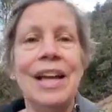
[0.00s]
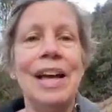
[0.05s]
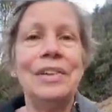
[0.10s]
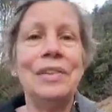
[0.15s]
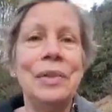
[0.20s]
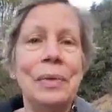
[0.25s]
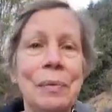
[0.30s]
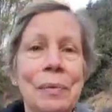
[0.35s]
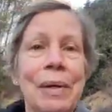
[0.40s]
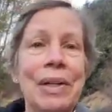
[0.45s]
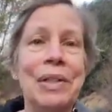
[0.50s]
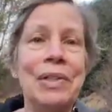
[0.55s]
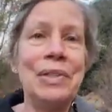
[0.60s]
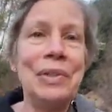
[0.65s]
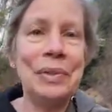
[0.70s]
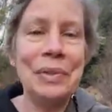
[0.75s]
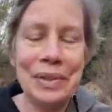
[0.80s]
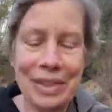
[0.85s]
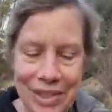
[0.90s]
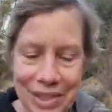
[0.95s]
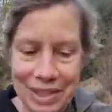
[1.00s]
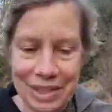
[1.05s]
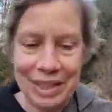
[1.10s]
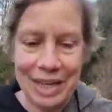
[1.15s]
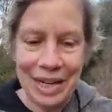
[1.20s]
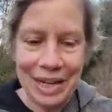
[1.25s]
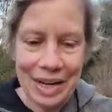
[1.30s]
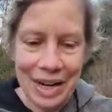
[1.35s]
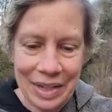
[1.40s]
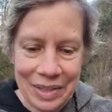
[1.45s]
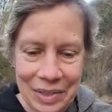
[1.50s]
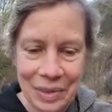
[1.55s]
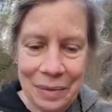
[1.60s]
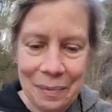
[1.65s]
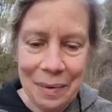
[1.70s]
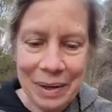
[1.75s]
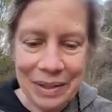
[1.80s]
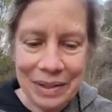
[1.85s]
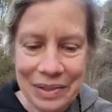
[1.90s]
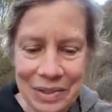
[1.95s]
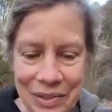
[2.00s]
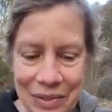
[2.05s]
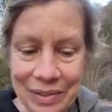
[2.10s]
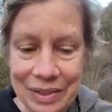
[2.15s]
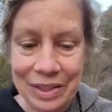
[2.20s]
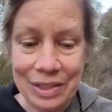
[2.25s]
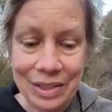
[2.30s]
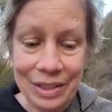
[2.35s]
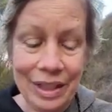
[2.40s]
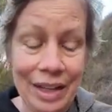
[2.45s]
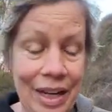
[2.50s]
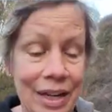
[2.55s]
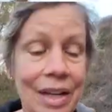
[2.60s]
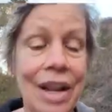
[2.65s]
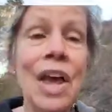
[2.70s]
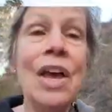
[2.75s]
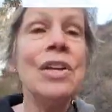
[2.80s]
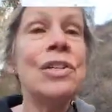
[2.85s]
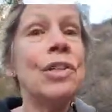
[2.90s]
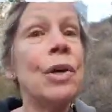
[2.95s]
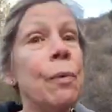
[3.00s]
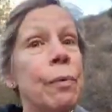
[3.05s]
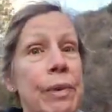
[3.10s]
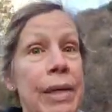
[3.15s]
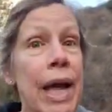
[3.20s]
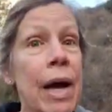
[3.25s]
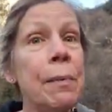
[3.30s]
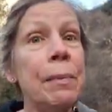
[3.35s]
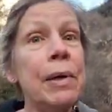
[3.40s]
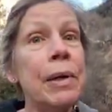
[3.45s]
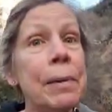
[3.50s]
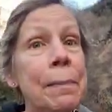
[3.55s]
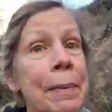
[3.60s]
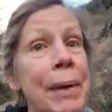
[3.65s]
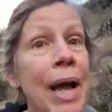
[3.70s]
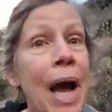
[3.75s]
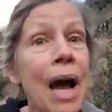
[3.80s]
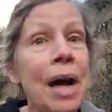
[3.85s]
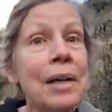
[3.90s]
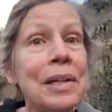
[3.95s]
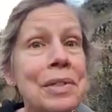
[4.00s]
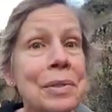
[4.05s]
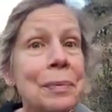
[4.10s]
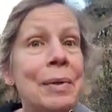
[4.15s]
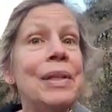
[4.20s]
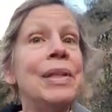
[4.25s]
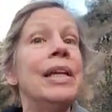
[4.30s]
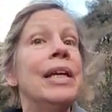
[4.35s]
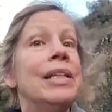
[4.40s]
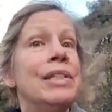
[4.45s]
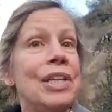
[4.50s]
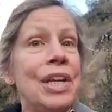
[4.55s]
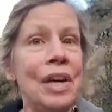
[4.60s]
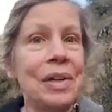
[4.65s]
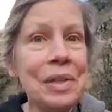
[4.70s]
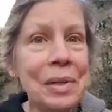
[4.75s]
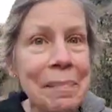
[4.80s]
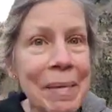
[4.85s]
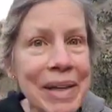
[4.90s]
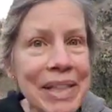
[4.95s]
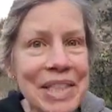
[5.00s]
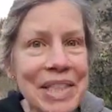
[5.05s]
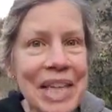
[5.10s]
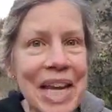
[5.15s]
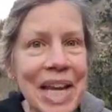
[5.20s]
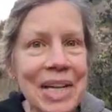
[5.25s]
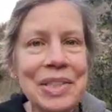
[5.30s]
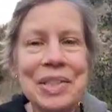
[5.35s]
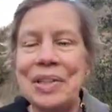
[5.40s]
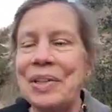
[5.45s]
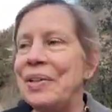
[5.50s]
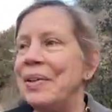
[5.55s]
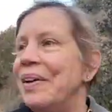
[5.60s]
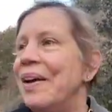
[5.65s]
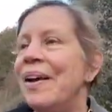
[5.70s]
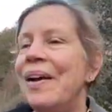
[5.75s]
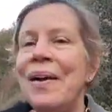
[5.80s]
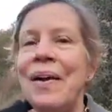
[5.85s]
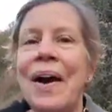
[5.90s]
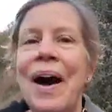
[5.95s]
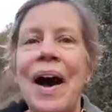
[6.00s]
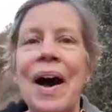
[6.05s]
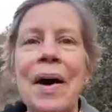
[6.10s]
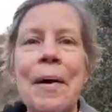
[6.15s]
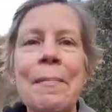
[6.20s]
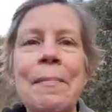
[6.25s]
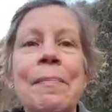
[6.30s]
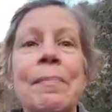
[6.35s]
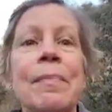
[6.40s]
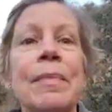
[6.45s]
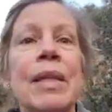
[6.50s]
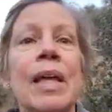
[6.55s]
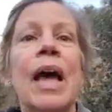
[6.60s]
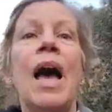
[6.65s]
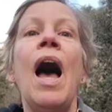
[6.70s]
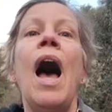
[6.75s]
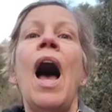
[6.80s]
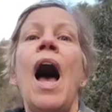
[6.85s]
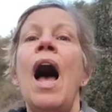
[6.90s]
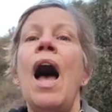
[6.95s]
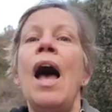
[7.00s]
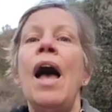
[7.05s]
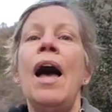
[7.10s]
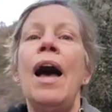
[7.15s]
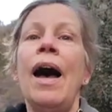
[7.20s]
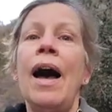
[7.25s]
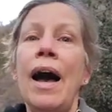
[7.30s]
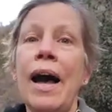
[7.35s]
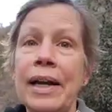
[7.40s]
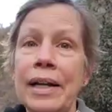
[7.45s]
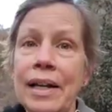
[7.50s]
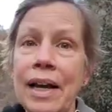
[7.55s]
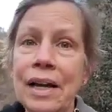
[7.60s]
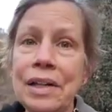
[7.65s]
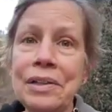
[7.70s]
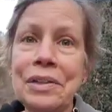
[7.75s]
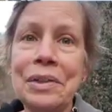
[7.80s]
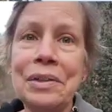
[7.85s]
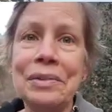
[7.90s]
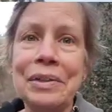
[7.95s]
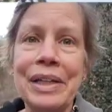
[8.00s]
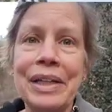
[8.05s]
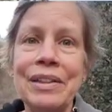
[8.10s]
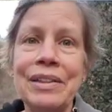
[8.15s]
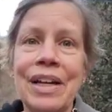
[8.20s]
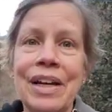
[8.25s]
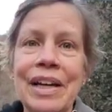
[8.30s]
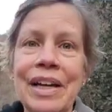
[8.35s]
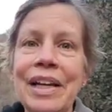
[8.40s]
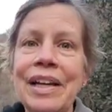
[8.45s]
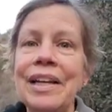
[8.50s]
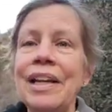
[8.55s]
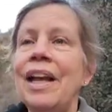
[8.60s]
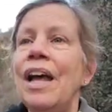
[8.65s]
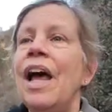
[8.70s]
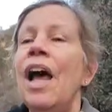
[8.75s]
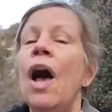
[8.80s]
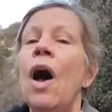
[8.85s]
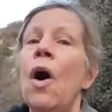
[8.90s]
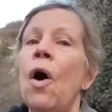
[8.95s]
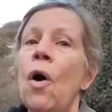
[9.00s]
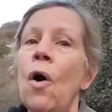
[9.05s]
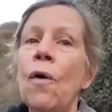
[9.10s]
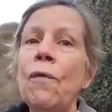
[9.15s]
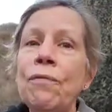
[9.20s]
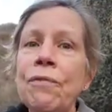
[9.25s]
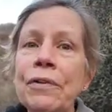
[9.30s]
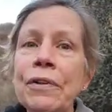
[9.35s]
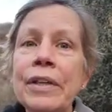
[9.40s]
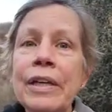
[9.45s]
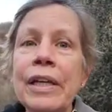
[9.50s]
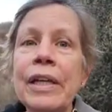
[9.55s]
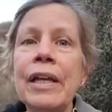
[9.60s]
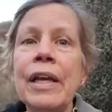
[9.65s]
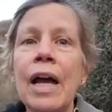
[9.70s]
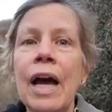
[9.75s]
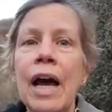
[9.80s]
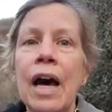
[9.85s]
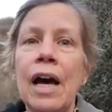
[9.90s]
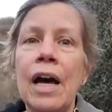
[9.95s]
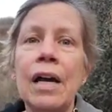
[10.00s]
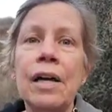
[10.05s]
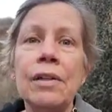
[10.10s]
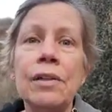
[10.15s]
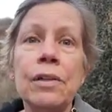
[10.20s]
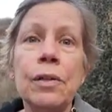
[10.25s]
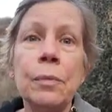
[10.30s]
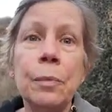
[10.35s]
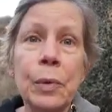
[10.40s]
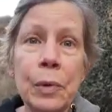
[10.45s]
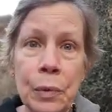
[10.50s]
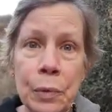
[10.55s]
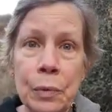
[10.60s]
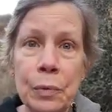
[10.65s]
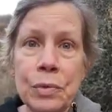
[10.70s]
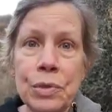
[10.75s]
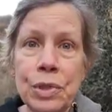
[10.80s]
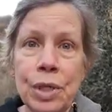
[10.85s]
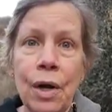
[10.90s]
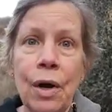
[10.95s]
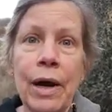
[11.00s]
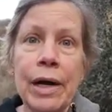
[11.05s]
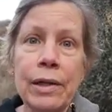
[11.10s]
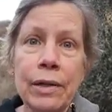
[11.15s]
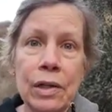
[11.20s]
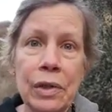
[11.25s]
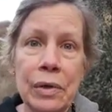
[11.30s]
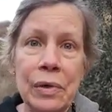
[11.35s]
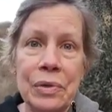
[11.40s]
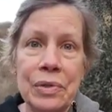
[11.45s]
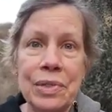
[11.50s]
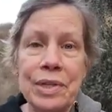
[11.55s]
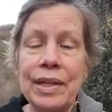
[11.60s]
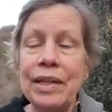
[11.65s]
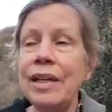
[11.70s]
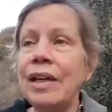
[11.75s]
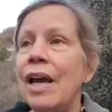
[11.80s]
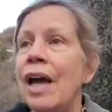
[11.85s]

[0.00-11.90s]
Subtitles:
Don't want to do this again. I don't want to do this again. So now I'm going to be honest with you and tell you my schedule. I got the green light. Hopefully the wounds are closing.